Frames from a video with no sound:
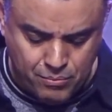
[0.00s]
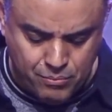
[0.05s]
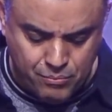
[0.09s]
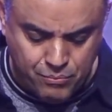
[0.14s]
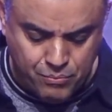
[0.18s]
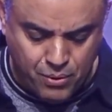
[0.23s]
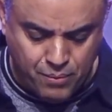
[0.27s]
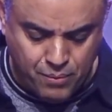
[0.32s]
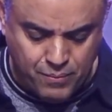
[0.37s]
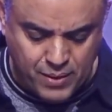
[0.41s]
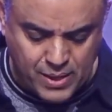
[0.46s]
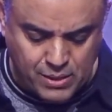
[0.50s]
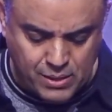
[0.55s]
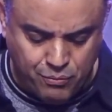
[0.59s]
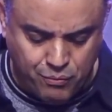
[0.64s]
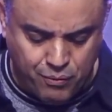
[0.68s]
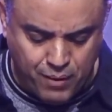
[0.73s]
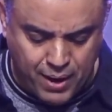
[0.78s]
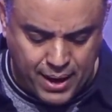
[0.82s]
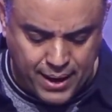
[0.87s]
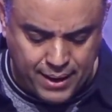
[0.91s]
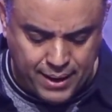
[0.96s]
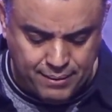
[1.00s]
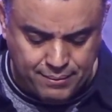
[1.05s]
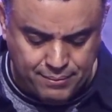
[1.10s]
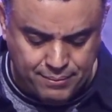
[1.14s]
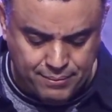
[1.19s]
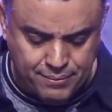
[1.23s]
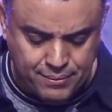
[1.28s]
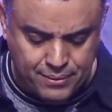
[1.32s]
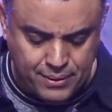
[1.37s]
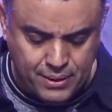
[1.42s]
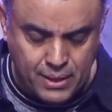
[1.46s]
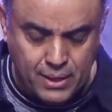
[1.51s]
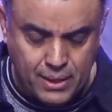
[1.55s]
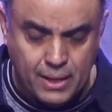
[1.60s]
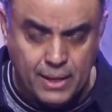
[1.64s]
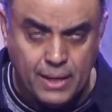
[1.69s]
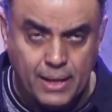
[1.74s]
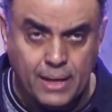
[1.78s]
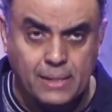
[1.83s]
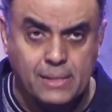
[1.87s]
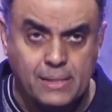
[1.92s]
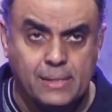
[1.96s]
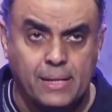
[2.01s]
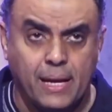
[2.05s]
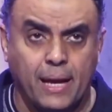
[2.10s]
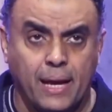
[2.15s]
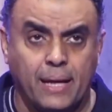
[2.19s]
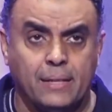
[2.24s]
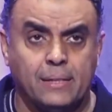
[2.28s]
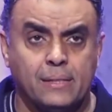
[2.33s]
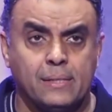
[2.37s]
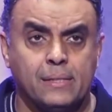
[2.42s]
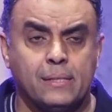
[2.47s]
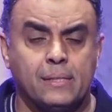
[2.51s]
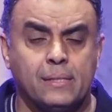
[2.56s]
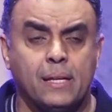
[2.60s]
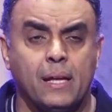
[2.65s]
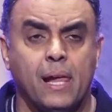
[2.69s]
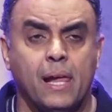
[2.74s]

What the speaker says: from verse 5, it says,